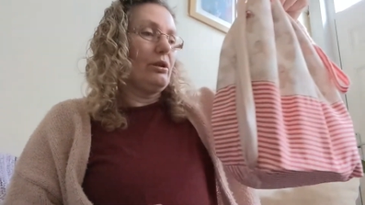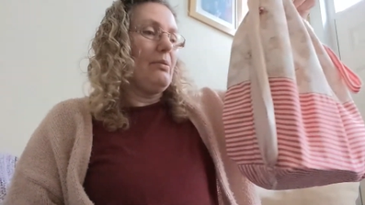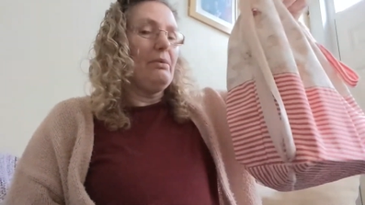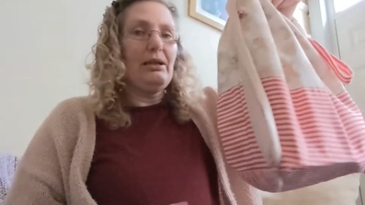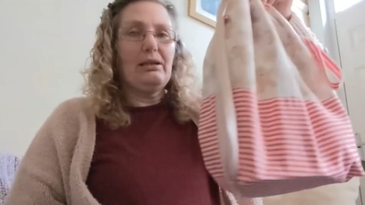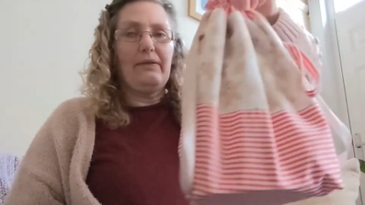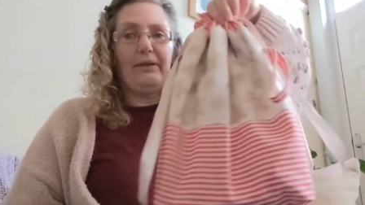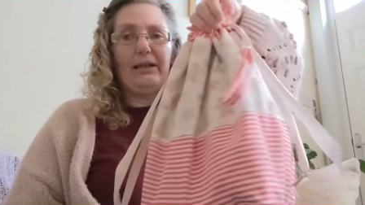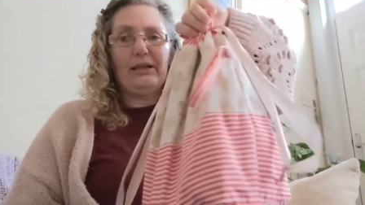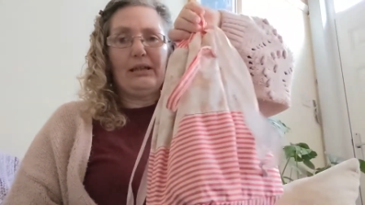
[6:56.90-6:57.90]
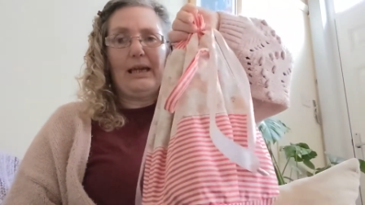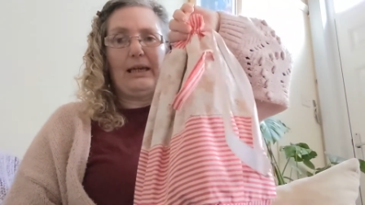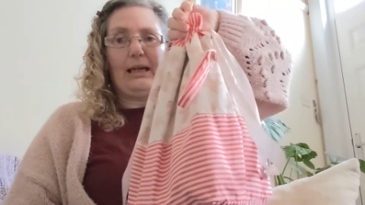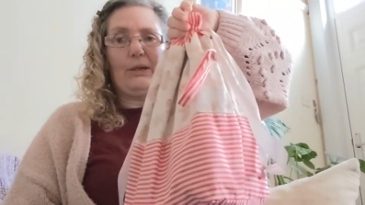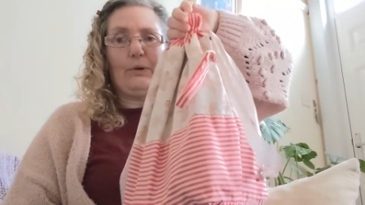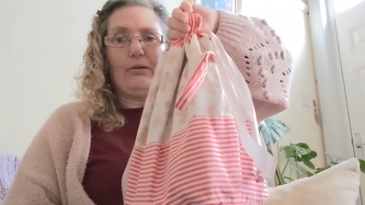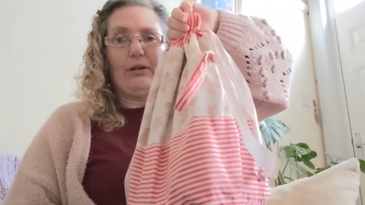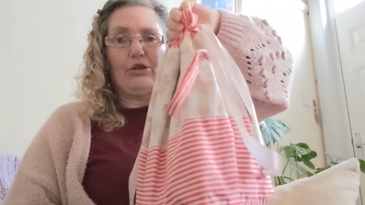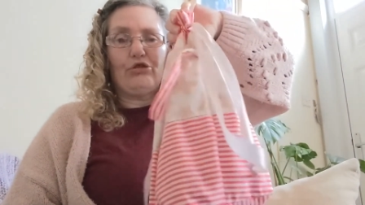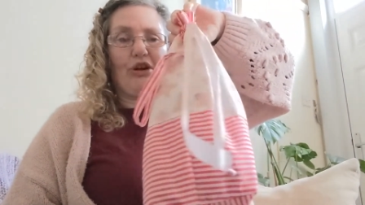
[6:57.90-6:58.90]
That means if I need to take it anywhere, I
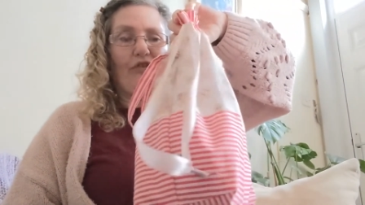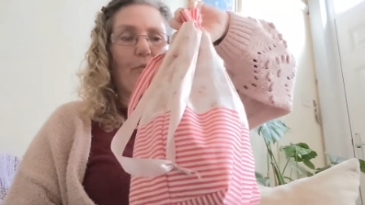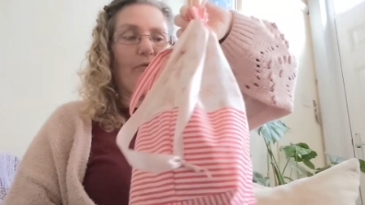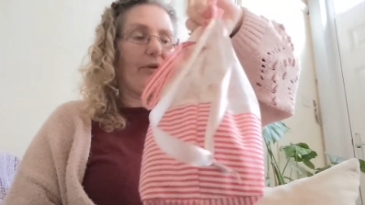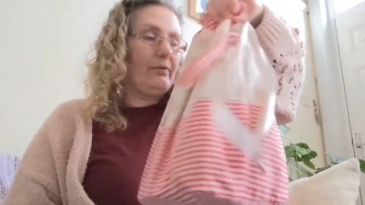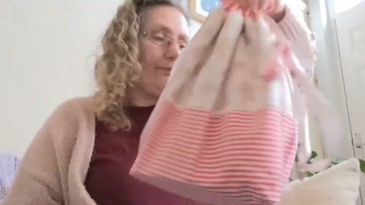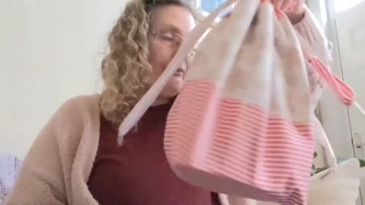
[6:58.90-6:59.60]
can travel with it.